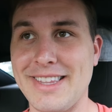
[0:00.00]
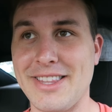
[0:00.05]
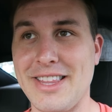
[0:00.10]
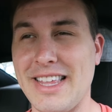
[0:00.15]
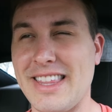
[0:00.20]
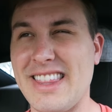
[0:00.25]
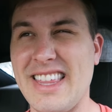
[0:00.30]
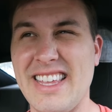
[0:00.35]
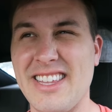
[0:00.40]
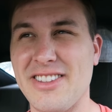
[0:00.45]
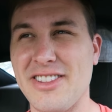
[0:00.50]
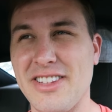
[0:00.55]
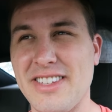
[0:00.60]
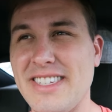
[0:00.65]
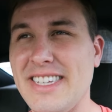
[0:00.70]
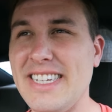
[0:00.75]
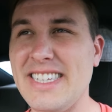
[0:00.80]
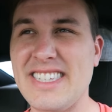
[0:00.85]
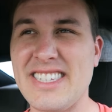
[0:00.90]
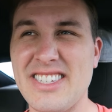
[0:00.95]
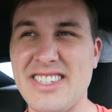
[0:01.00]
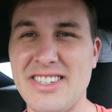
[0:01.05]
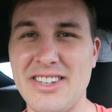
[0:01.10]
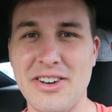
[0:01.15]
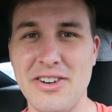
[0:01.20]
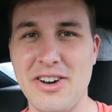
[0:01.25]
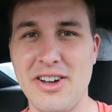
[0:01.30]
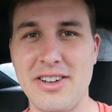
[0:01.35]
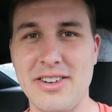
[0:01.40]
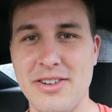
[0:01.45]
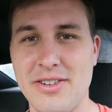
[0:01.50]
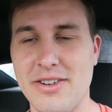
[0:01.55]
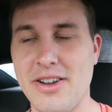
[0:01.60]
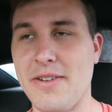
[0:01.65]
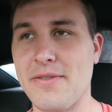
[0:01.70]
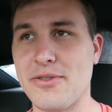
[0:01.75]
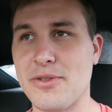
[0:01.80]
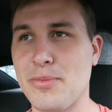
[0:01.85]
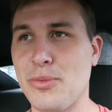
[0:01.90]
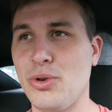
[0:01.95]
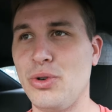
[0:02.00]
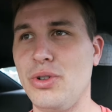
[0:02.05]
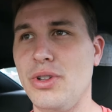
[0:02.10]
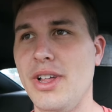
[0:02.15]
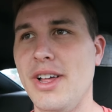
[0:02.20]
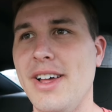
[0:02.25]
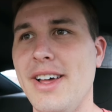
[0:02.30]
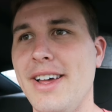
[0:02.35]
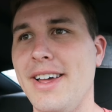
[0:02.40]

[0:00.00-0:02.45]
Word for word: like the, the seats are not comfortable